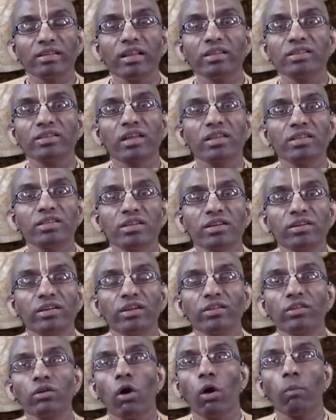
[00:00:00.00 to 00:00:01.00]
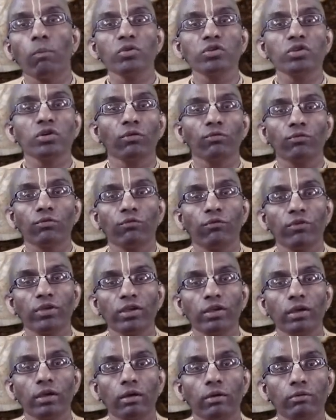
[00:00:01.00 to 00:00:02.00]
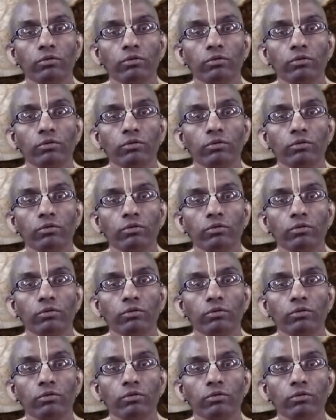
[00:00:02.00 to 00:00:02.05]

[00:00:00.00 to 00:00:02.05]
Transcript: let's consider the opposite of uh,